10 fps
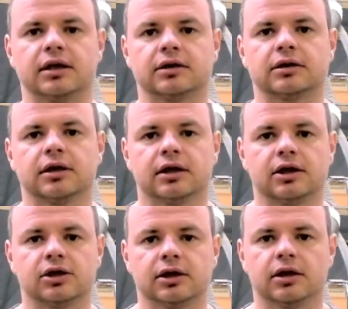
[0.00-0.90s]
it
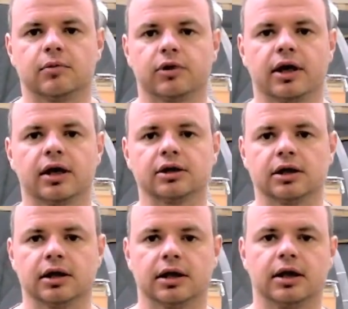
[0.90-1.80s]
initially in
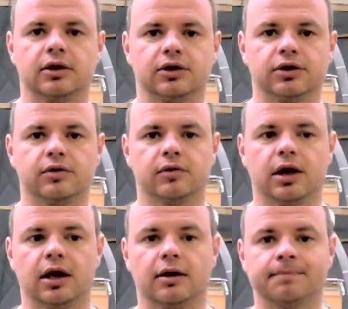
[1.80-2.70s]
production, and then
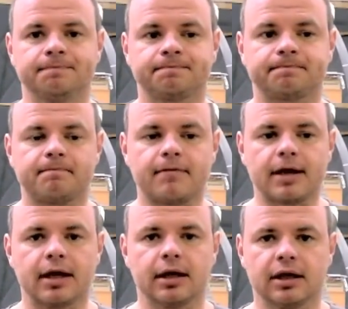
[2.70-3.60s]
to
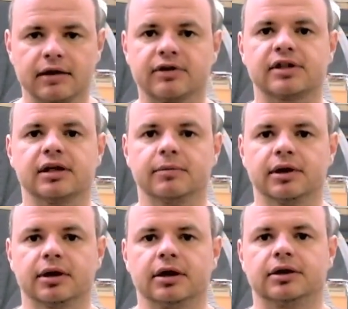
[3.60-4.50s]
give us the
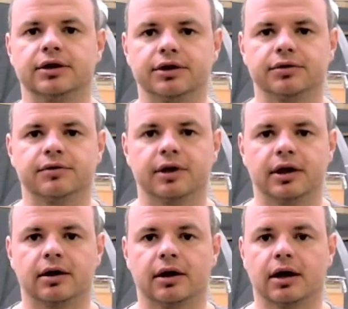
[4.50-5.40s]
ability to do
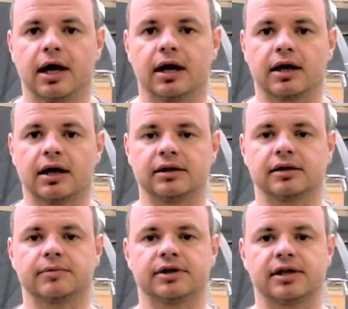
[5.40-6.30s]
a lot of
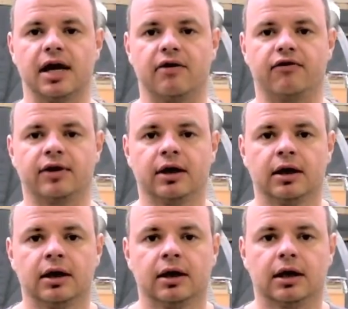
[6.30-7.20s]
custom stuff.
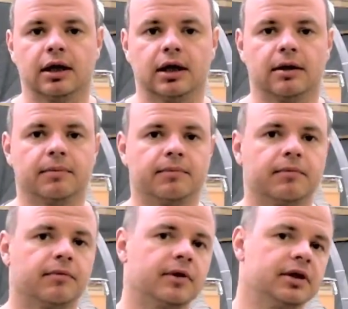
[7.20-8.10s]

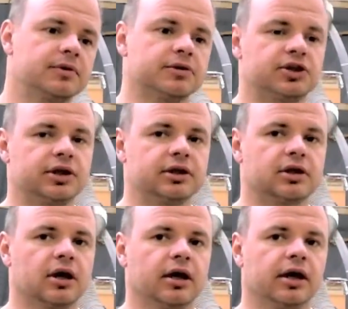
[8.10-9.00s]
These machines
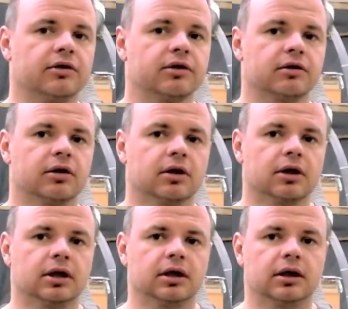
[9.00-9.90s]
are
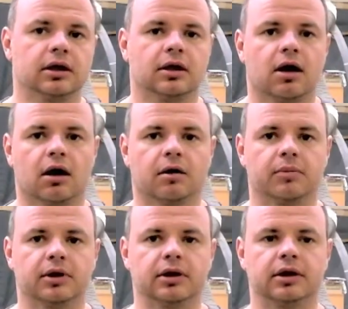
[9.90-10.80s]
integral in our
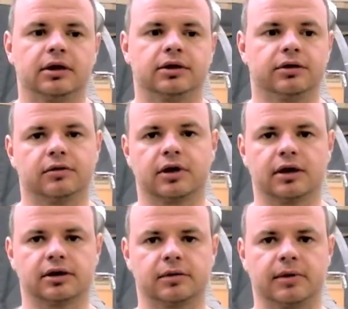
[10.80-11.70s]
ability to
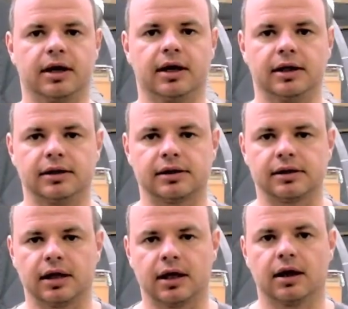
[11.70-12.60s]

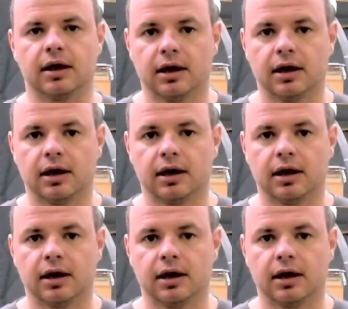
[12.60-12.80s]
customize